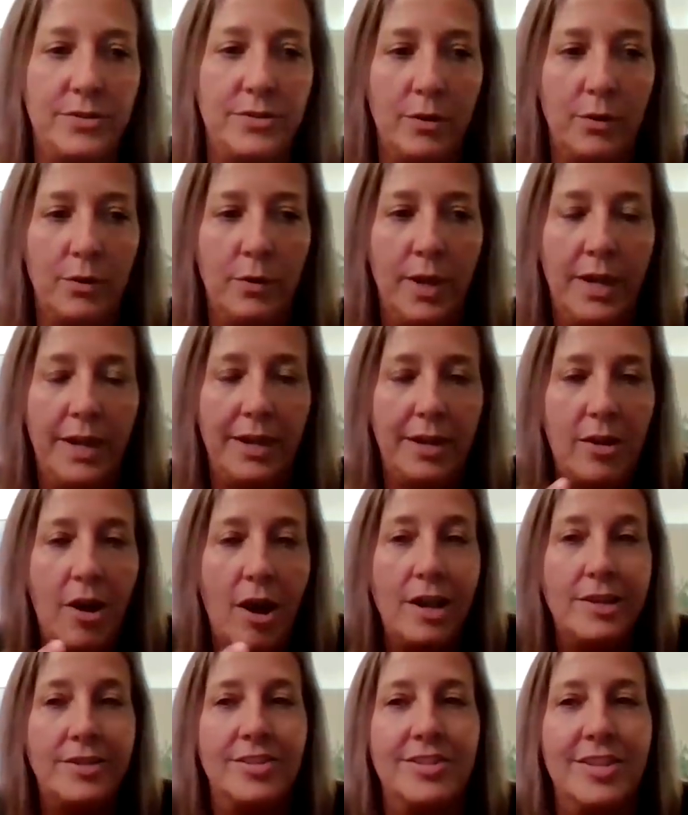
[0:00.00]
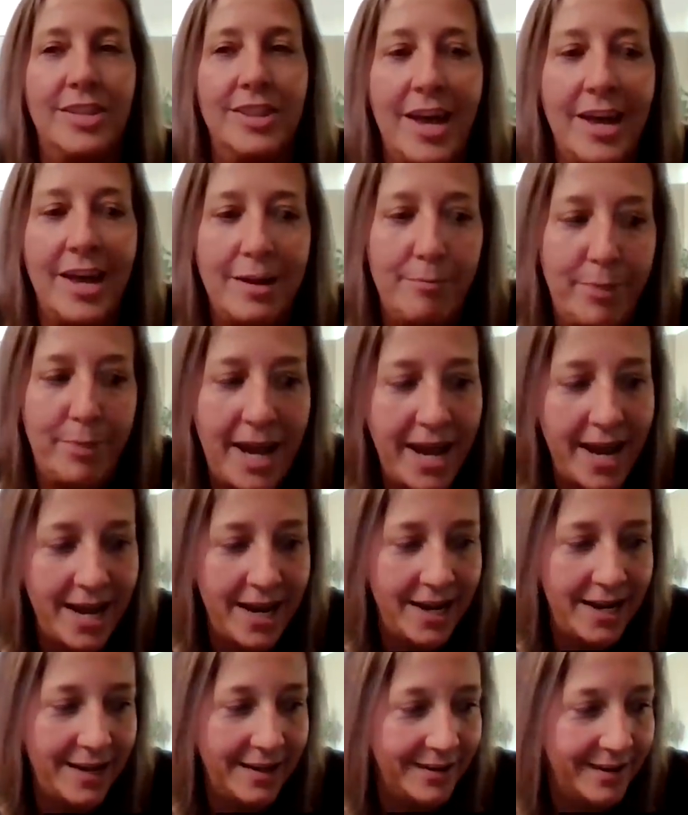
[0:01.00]
So it causes a lot of
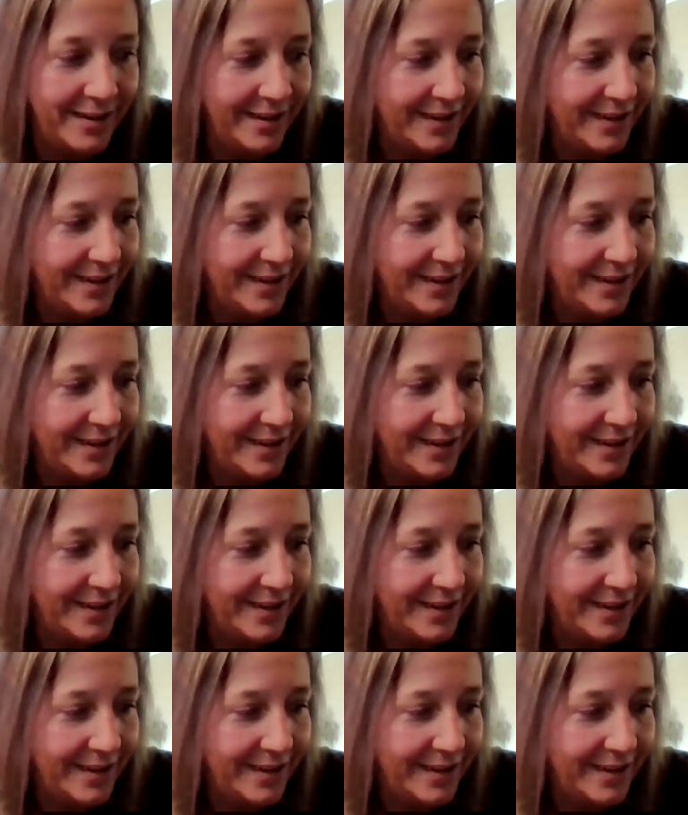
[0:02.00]
pain.